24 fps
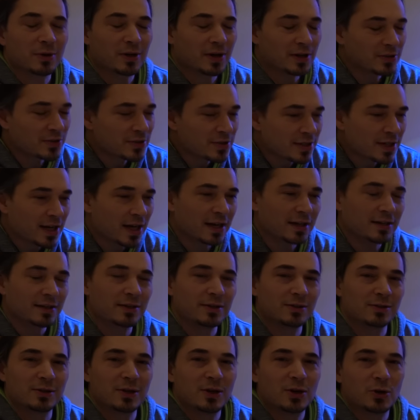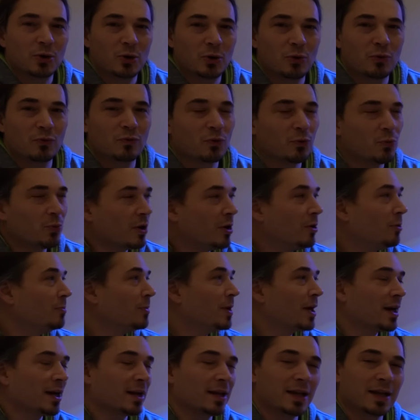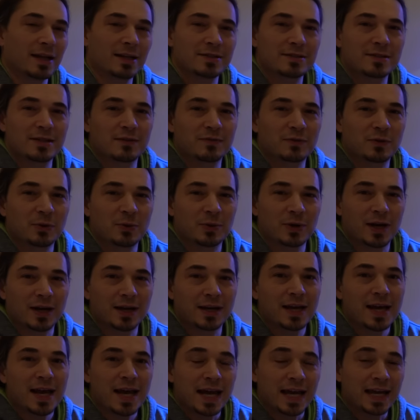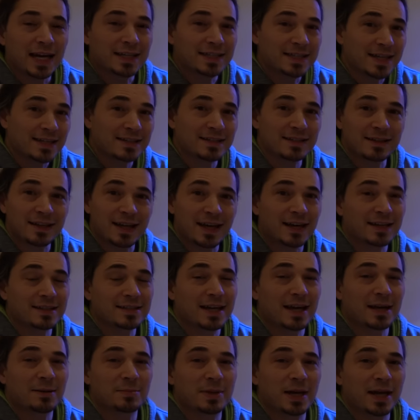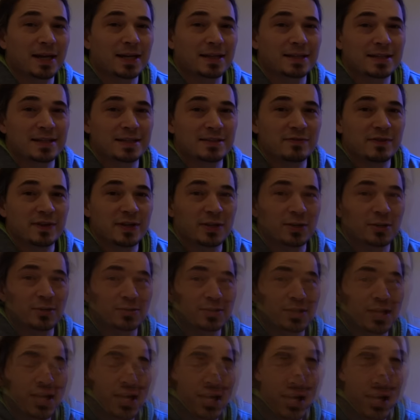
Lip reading: I just got a little overwhelmed. I had a lot of stuff going on, and it takes a lot of time to edit these videos.